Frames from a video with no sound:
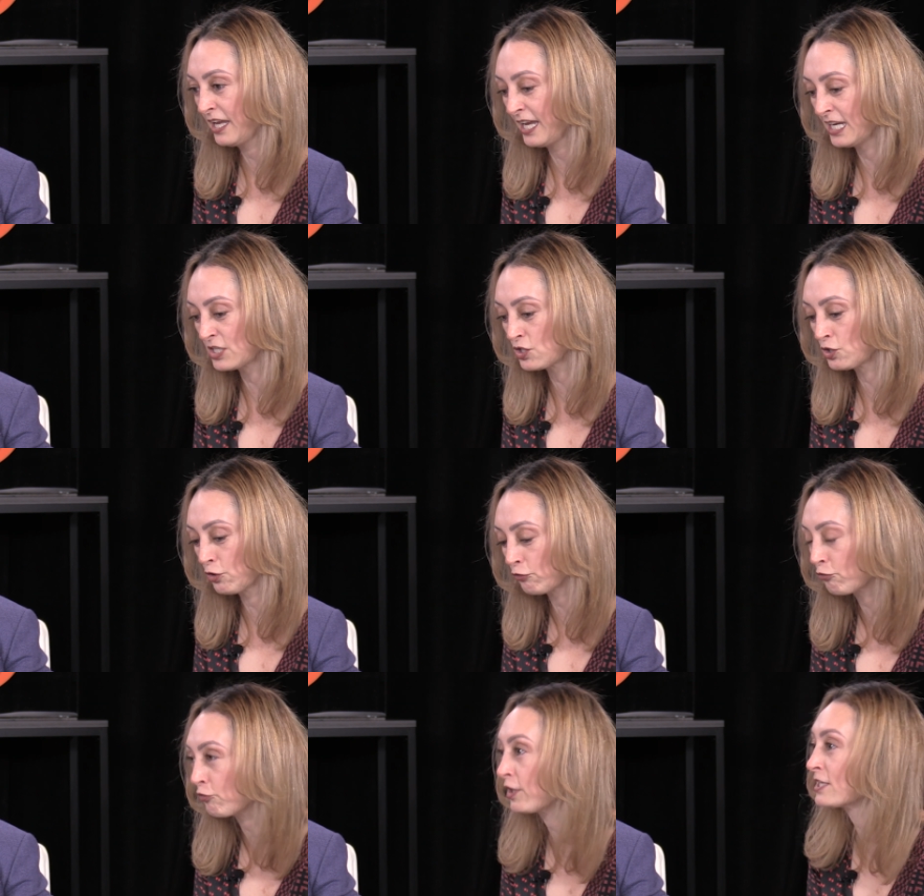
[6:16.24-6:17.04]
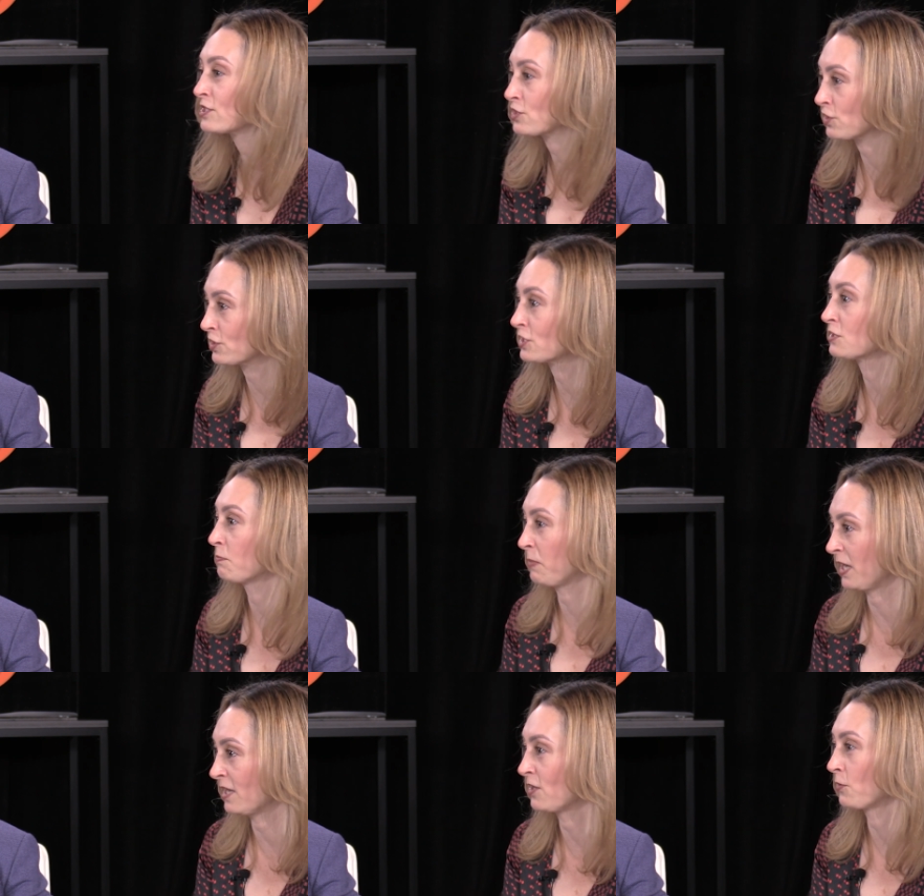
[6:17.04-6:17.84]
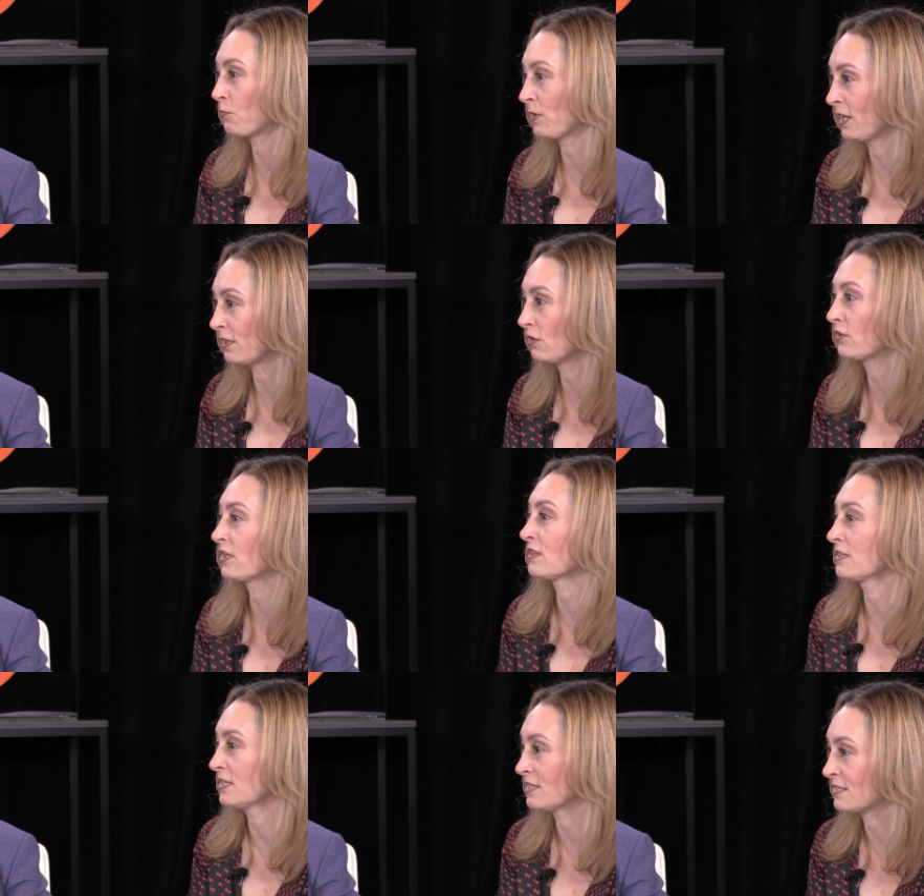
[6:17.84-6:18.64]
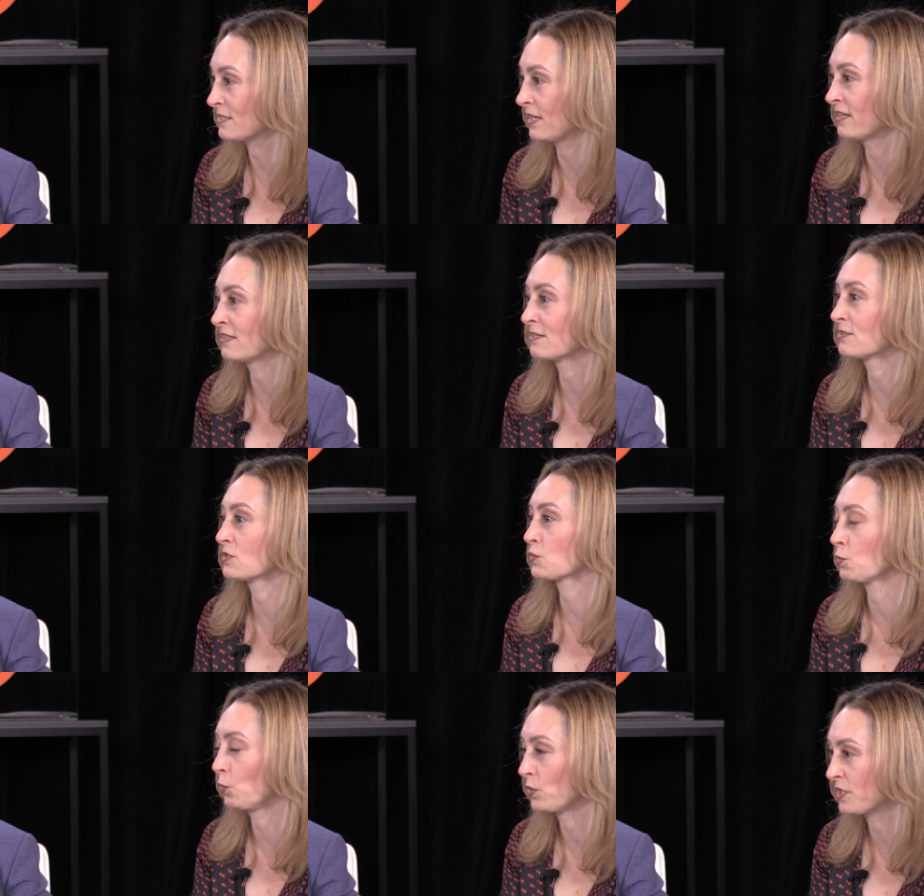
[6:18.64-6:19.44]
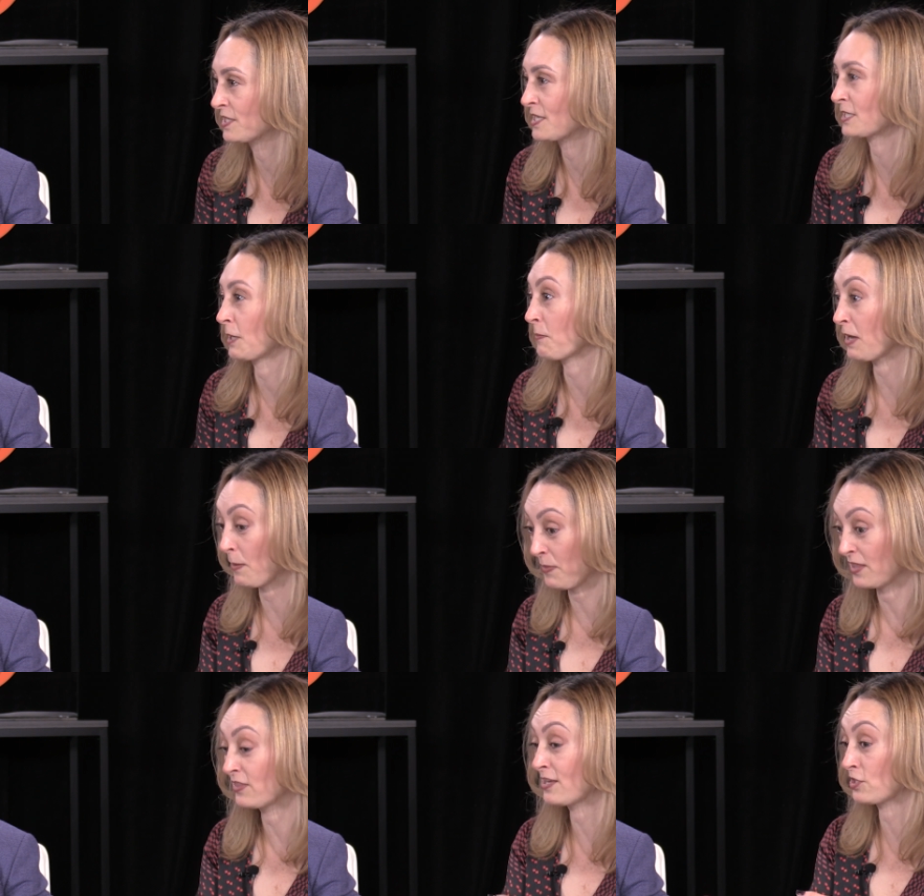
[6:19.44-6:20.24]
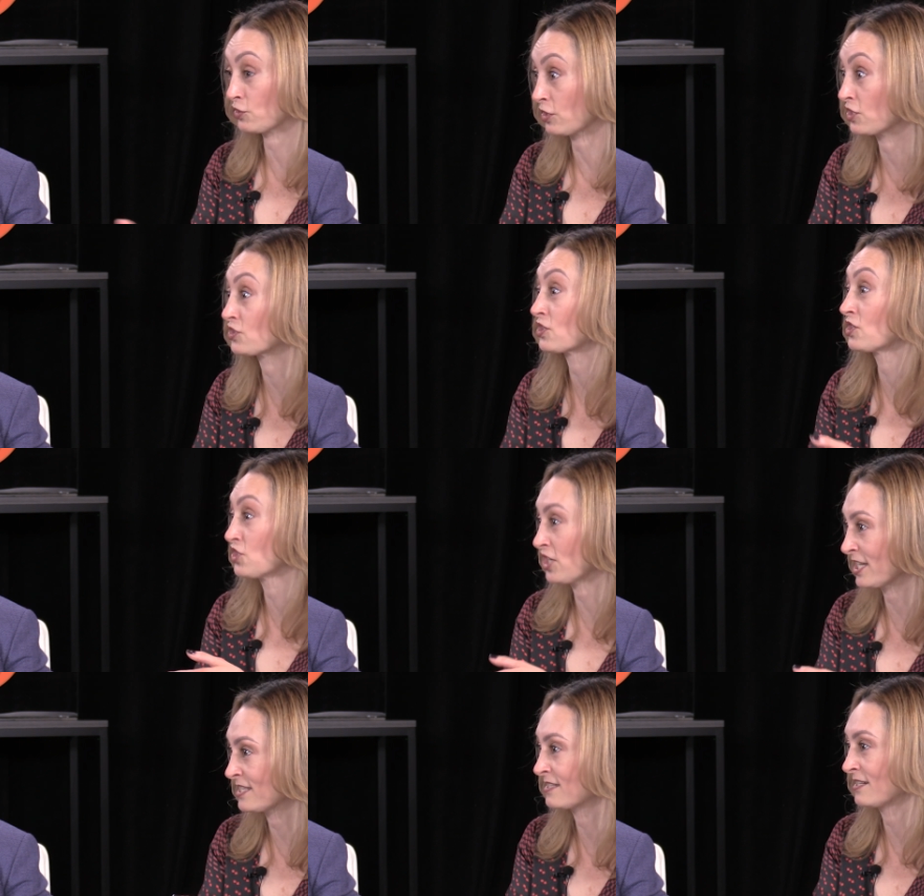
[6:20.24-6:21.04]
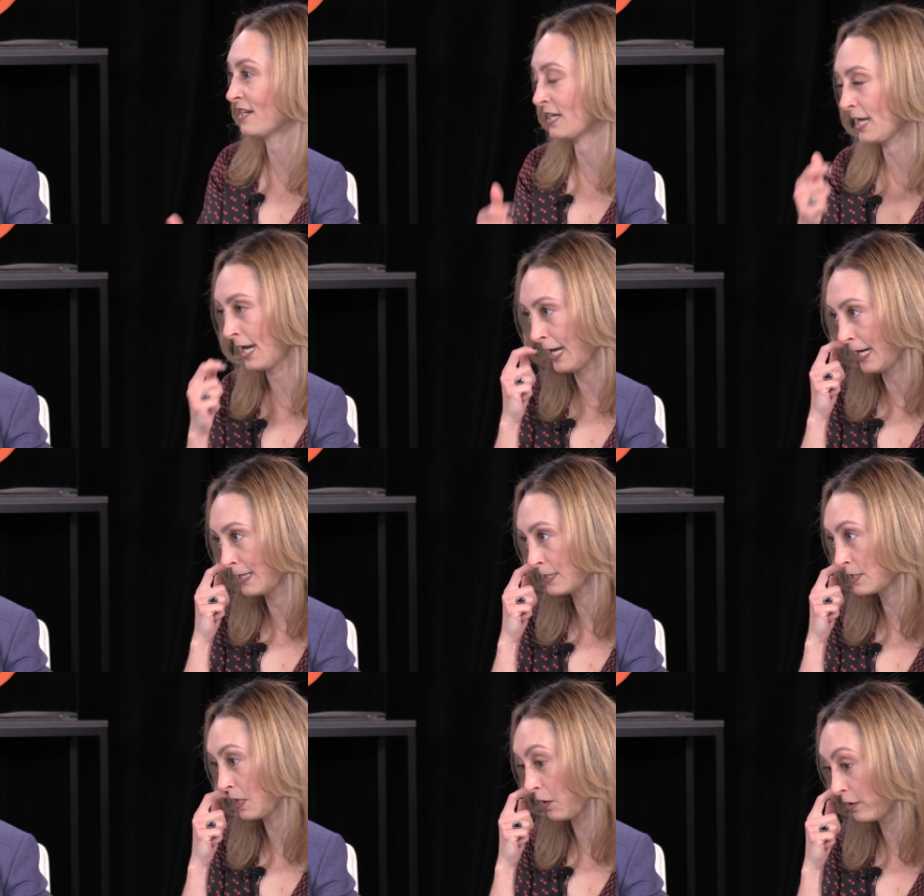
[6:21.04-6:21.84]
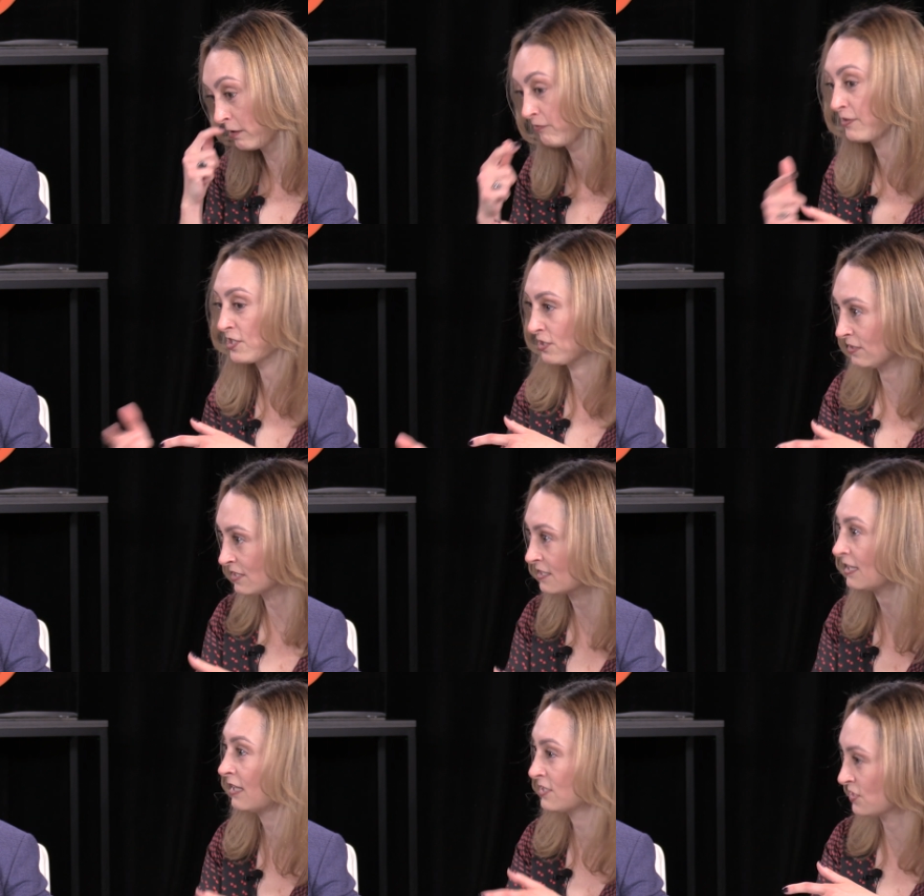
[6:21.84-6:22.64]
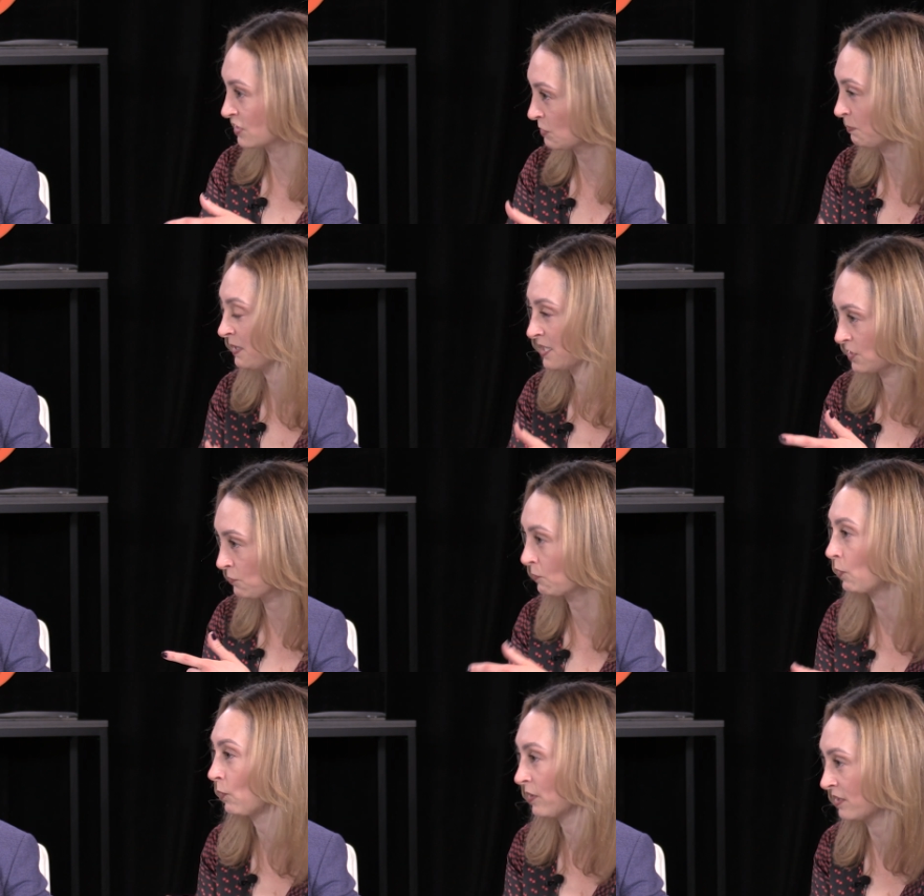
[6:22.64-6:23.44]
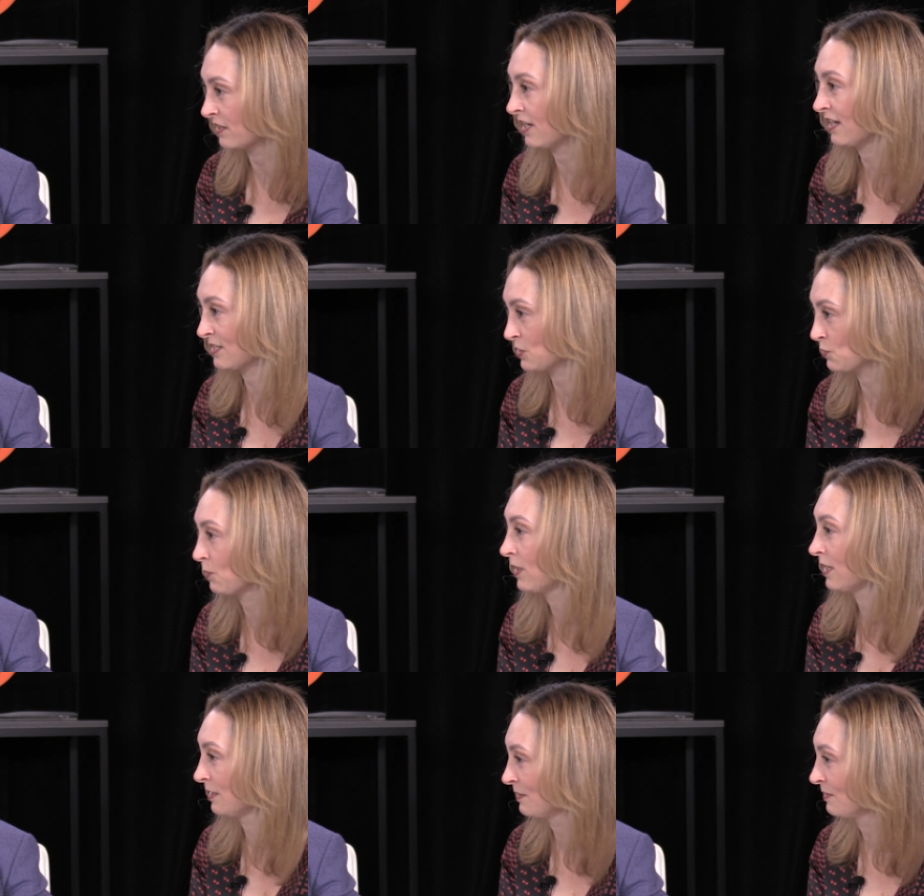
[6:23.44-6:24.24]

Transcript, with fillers: it's your friends start to ping you, right? Look at this, and this is cool, and this is coming up, and they start suggesting, and artificial intelligence plays a role in that as so well.